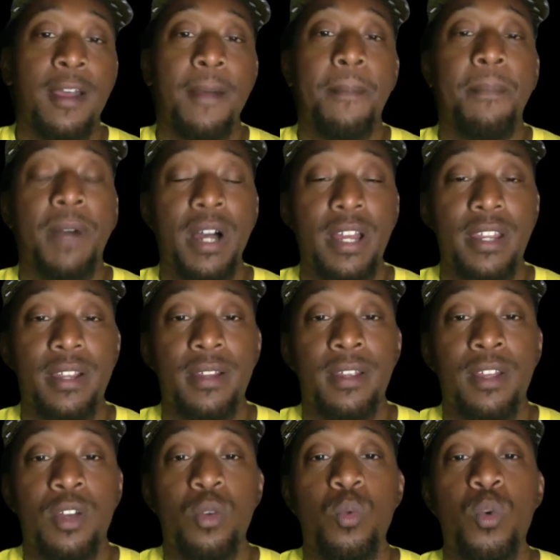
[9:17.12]
But
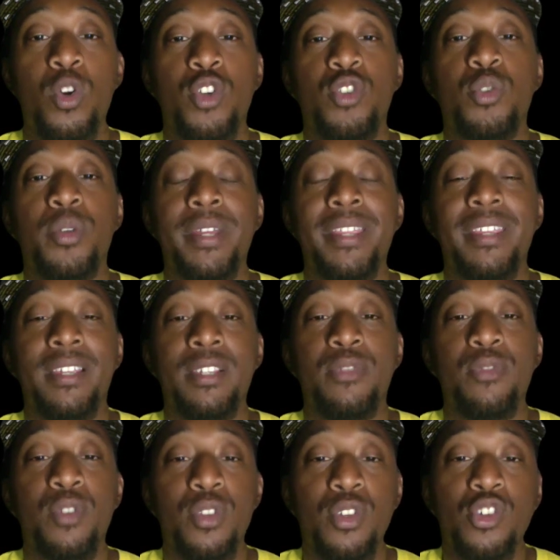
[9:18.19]
we're doing this
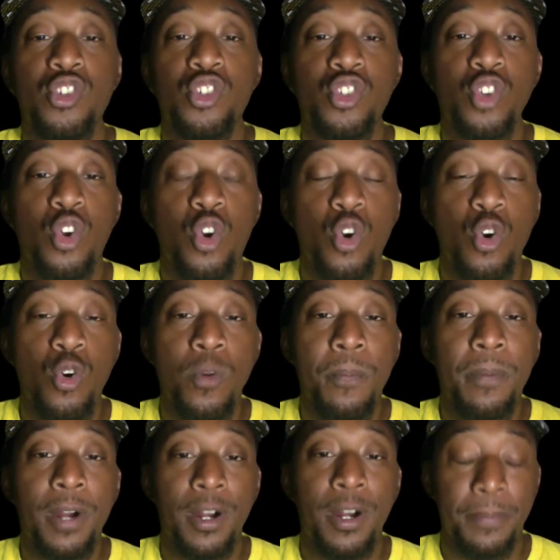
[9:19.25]
for the sole
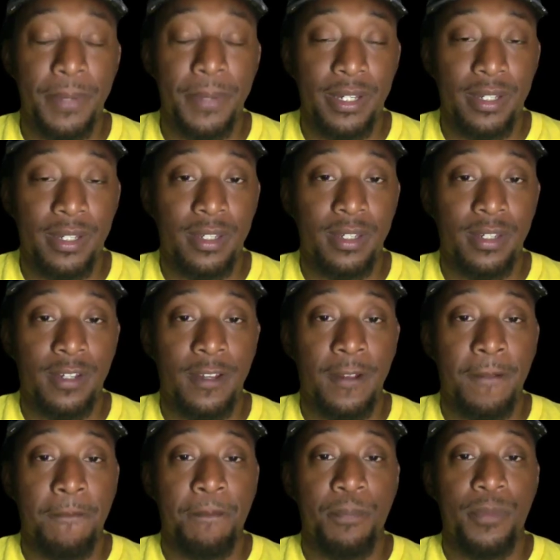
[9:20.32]
purpose
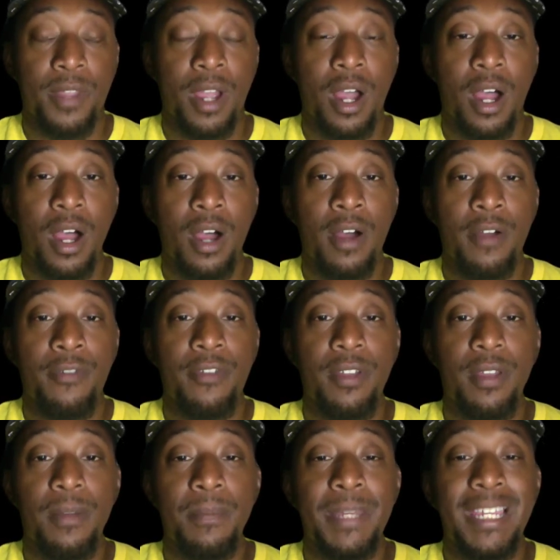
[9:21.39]
of
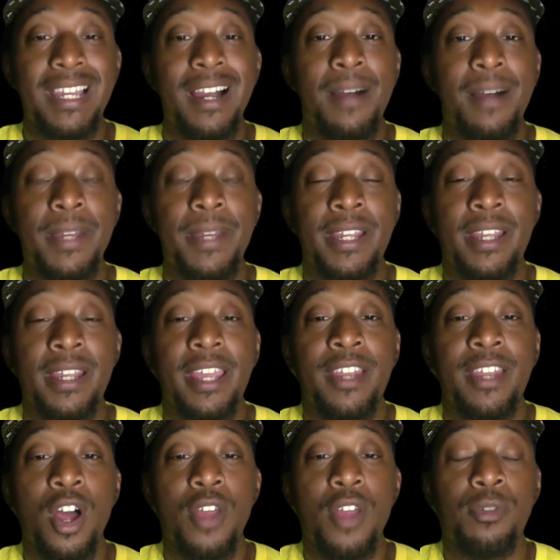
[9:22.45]
becoming an
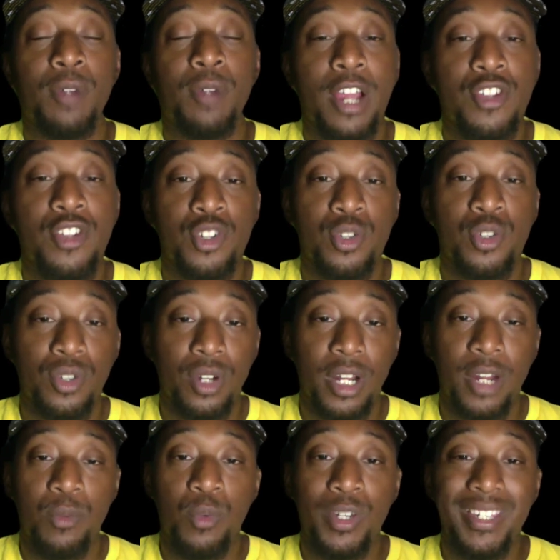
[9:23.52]
authorized user
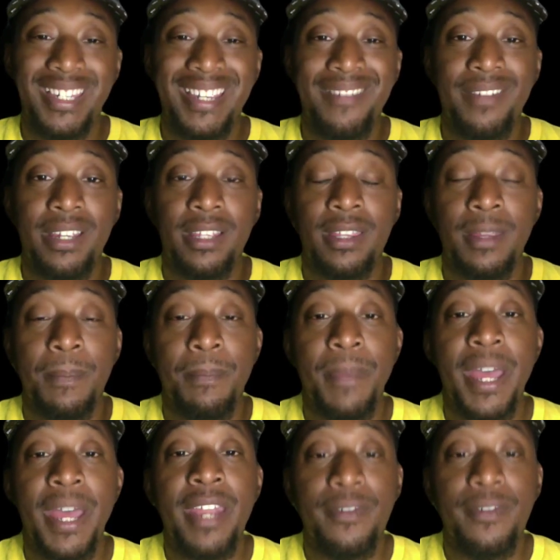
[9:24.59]
and receiving the
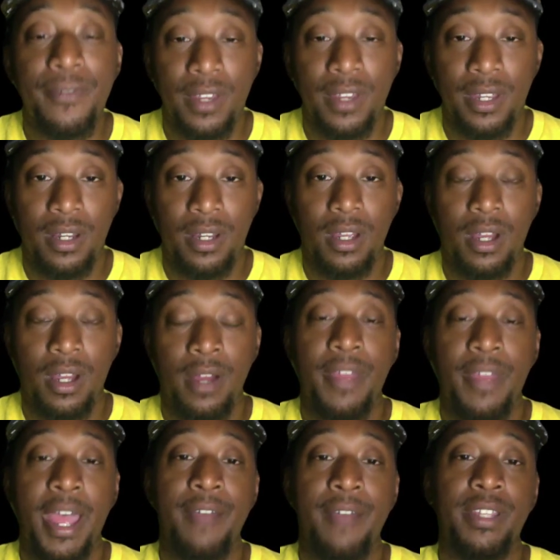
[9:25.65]
benefit of
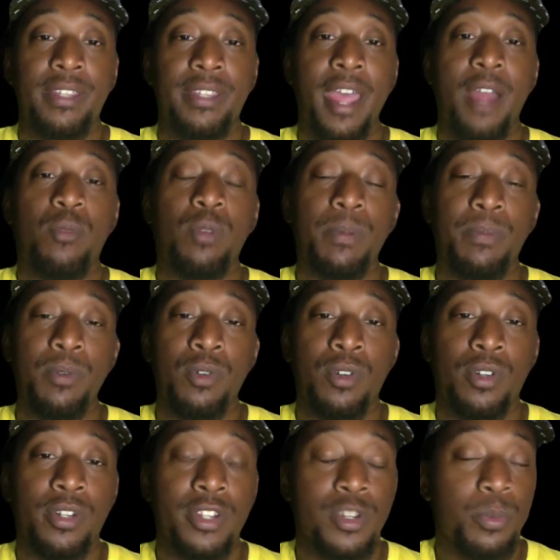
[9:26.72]
having that report
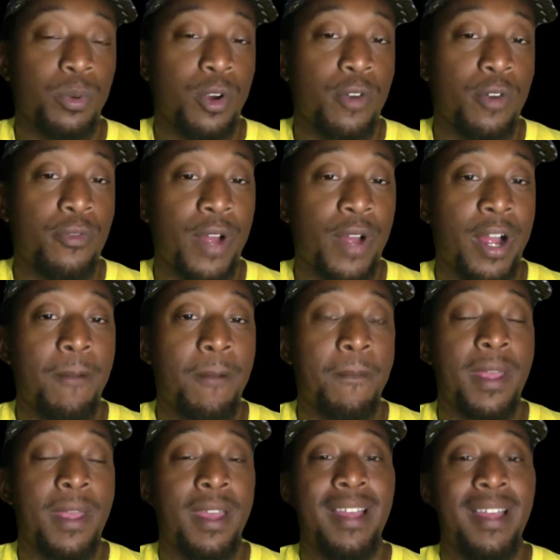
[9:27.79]
on his profile,
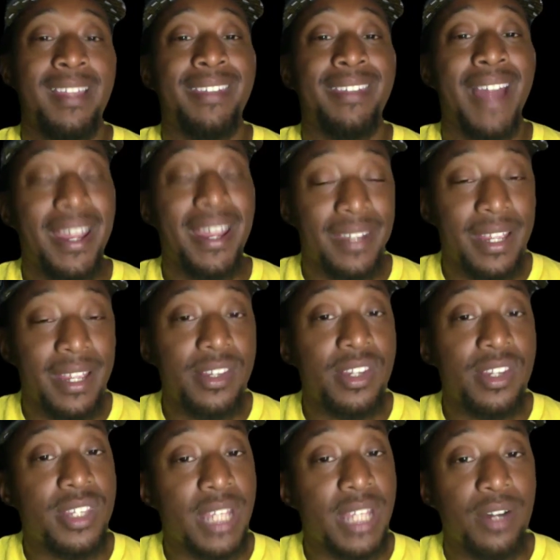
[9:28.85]
not
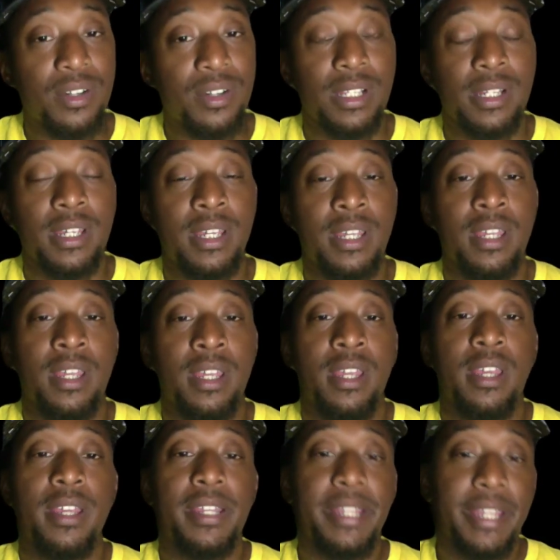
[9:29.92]
necessarily
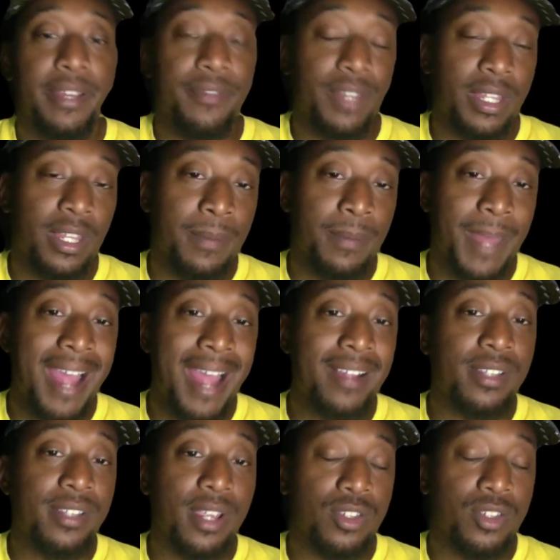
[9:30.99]
giving him
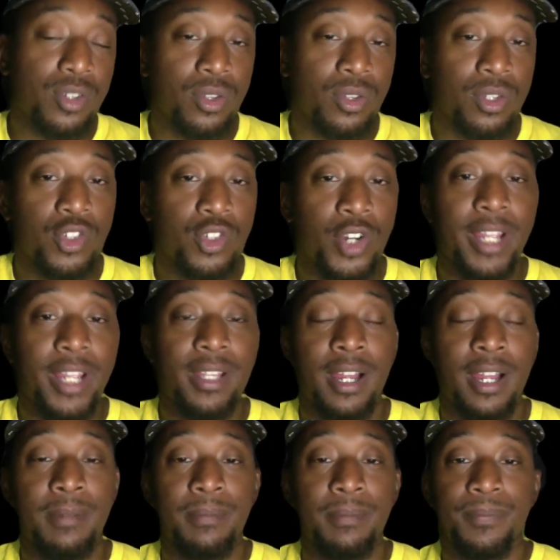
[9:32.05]
access to the trade
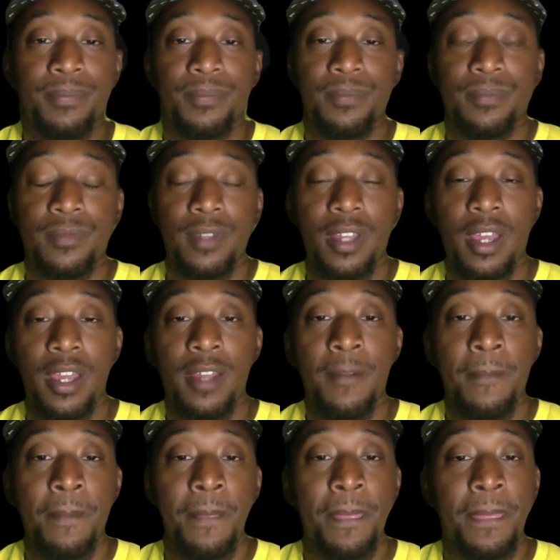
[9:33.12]
line. Okay.
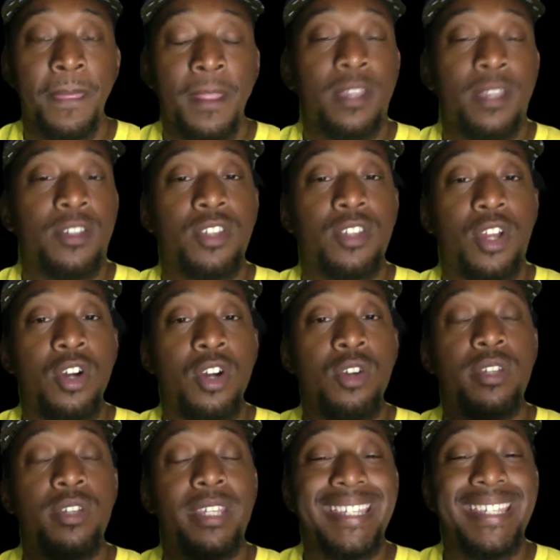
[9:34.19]
So,
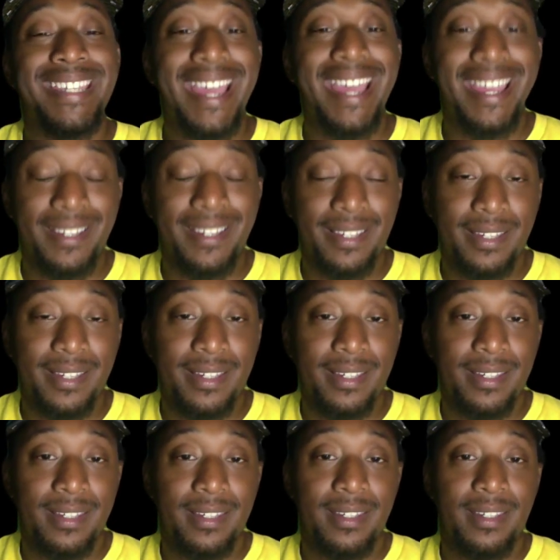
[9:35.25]
yes,
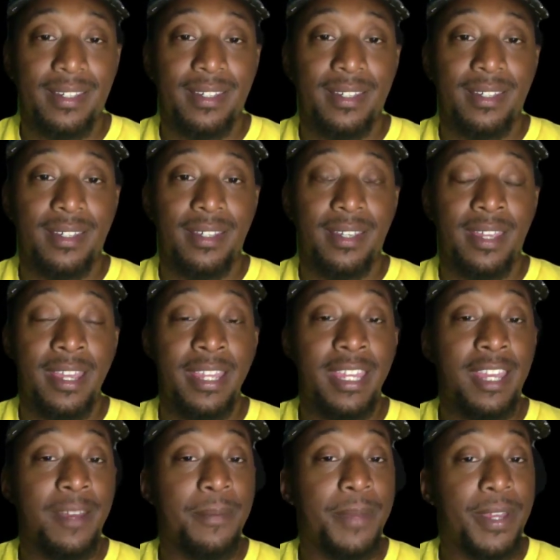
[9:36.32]
it
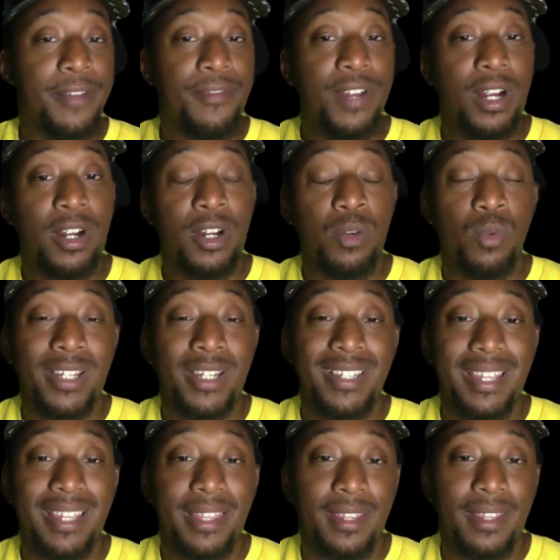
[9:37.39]
can be a very
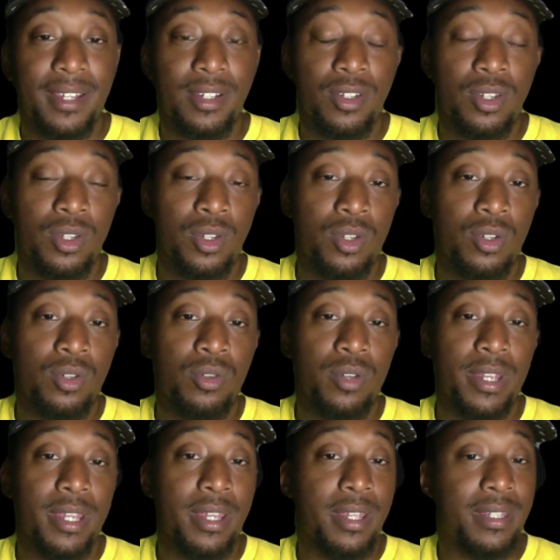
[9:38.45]
risky thing to do
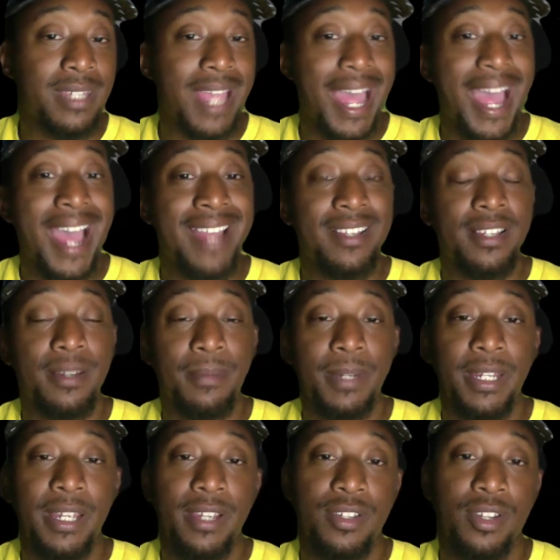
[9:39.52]
to add
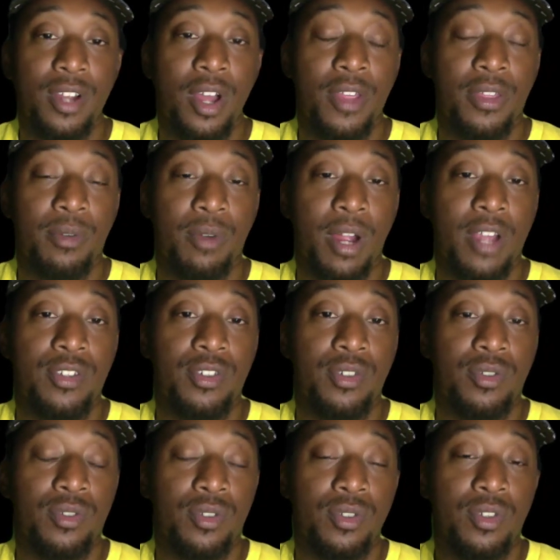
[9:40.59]
somebody as an authorized
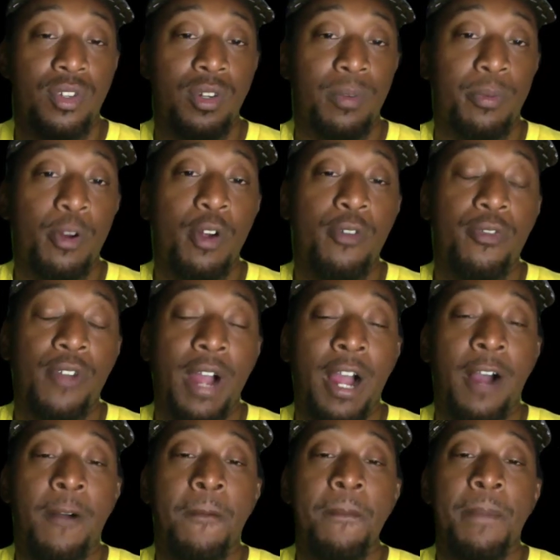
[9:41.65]
user to your
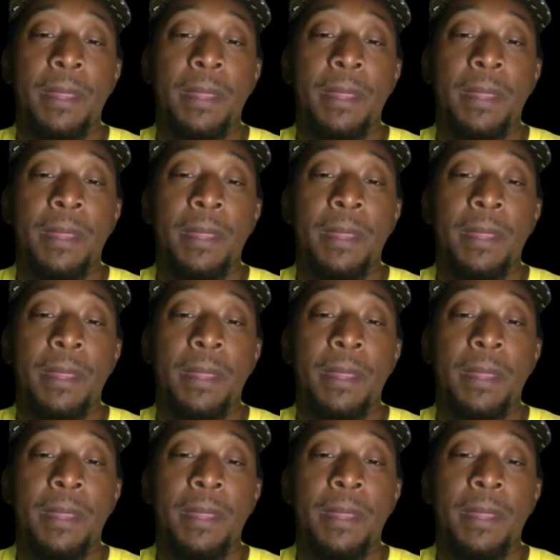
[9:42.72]
profile.